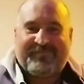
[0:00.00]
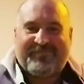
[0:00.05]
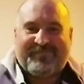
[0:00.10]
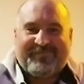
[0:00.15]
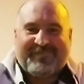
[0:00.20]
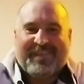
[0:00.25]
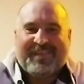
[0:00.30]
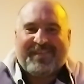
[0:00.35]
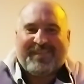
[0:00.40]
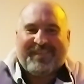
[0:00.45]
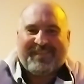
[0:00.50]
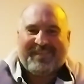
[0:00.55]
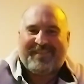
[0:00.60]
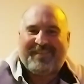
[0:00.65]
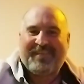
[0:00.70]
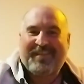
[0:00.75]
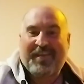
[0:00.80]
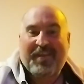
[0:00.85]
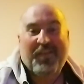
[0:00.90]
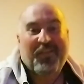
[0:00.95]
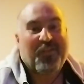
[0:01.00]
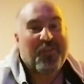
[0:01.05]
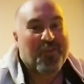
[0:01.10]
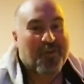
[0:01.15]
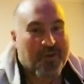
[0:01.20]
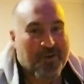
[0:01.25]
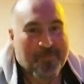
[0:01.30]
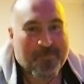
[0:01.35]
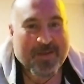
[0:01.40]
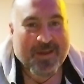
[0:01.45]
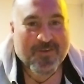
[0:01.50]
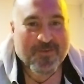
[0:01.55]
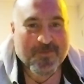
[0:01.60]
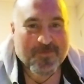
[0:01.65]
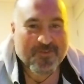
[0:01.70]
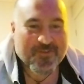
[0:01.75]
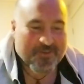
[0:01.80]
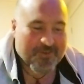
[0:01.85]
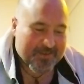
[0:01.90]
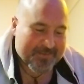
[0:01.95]
A lot of
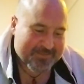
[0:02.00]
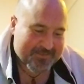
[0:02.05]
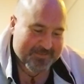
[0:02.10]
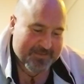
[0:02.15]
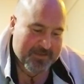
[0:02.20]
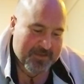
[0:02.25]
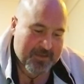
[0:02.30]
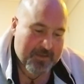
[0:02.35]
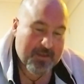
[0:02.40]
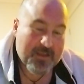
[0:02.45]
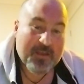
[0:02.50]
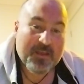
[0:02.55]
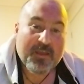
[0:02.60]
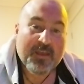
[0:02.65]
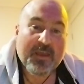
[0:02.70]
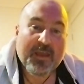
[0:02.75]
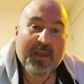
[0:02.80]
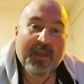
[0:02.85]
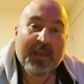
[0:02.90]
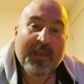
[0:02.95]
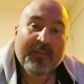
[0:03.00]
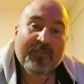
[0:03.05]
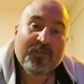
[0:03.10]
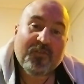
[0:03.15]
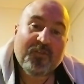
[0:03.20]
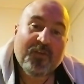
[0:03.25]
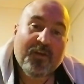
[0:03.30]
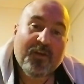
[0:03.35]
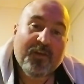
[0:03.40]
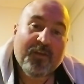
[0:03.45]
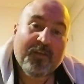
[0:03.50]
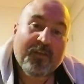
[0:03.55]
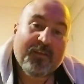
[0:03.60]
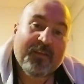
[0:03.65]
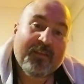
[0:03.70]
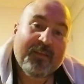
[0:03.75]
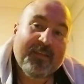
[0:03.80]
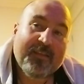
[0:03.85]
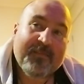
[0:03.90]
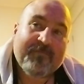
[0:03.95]
parasites. Not only...
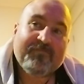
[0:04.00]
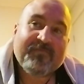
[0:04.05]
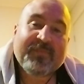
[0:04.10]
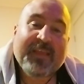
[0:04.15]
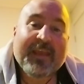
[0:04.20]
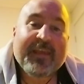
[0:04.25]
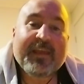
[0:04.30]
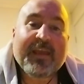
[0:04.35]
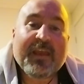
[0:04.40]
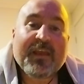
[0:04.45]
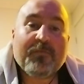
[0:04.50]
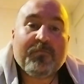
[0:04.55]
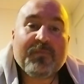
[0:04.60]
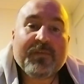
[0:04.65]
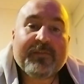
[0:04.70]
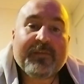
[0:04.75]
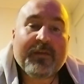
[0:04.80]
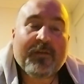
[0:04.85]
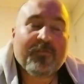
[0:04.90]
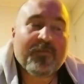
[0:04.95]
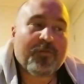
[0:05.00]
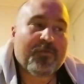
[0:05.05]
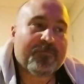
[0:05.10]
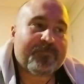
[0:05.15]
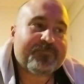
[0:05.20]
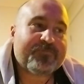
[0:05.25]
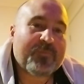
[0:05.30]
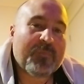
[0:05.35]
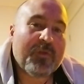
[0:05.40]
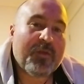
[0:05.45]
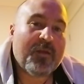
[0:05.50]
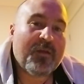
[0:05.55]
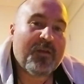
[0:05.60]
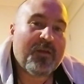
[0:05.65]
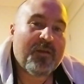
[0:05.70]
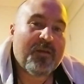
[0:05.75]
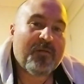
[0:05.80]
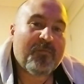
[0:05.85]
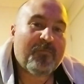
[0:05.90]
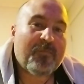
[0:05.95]
They eat material.
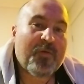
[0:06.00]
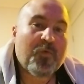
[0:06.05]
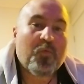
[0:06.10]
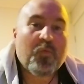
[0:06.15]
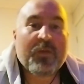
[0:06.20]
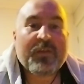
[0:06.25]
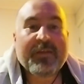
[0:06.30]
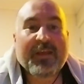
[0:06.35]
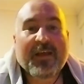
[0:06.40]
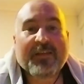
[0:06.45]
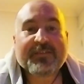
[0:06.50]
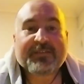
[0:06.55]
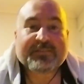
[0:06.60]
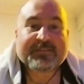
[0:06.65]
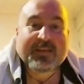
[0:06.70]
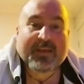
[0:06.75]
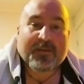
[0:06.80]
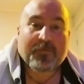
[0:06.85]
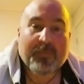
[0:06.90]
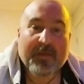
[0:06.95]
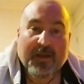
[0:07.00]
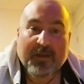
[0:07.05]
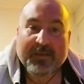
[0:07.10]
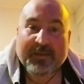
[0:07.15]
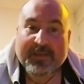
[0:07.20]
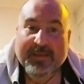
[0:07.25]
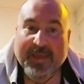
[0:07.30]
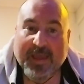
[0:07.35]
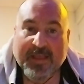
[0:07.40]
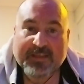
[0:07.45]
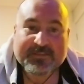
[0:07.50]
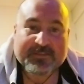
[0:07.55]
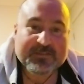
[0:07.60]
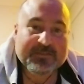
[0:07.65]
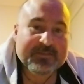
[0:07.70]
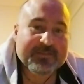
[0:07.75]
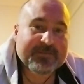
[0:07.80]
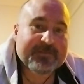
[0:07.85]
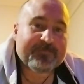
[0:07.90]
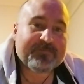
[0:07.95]
But when you understand about
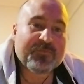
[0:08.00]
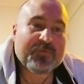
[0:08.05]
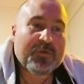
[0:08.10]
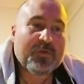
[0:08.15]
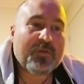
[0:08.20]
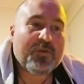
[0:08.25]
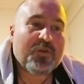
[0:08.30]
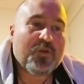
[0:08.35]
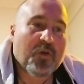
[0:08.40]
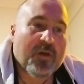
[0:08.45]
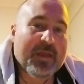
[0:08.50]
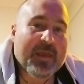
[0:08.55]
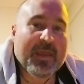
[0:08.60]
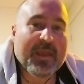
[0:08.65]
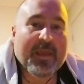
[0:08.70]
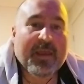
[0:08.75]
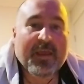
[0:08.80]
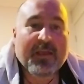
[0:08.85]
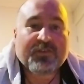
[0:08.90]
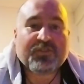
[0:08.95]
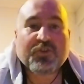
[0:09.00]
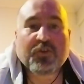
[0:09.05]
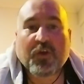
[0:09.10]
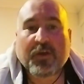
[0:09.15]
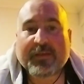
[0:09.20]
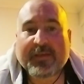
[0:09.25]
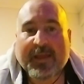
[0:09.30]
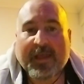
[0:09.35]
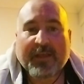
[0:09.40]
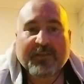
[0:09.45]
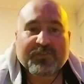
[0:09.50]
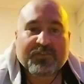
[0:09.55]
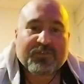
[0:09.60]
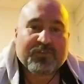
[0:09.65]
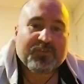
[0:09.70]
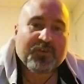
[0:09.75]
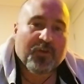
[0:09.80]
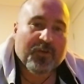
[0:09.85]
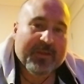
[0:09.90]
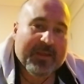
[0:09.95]
gases, you got airs, you got gases,
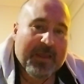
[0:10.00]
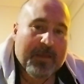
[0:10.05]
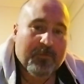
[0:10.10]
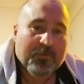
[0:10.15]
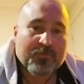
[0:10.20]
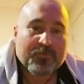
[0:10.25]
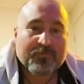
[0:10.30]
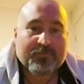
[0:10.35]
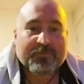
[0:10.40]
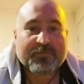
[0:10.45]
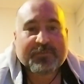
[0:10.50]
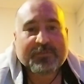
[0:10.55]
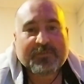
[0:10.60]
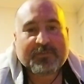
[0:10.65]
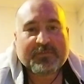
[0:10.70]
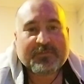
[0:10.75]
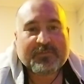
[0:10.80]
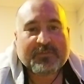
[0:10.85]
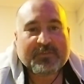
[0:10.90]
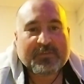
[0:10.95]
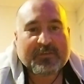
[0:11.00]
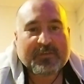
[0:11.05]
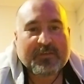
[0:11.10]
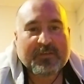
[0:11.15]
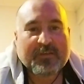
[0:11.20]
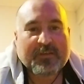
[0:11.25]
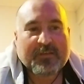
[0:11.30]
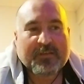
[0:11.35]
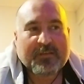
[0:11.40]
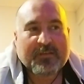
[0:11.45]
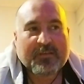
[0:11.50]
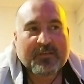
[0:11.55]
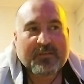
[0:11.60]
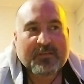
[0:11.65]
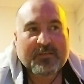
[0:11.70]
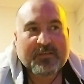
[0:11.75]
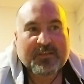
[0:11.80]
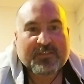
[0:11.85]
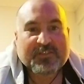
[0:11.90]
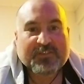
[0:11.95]
you got chemicals,
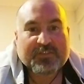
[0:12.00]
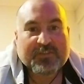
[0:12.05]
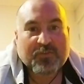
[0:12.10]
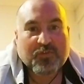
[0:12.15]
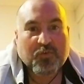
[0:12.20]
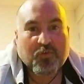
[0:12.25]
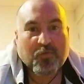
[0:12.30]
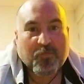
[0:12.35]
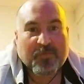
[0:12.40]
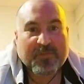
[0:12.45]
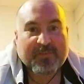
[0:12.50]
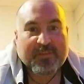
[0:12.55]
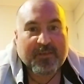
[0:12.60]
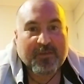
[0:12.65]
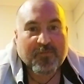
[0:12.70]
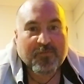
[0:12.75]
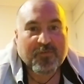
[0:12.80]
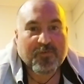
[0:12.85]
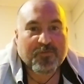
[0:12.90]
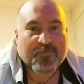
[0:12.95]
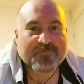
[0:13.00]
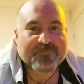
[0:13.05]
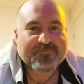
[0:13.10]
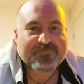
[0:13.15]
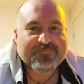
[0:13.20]
it's still all material.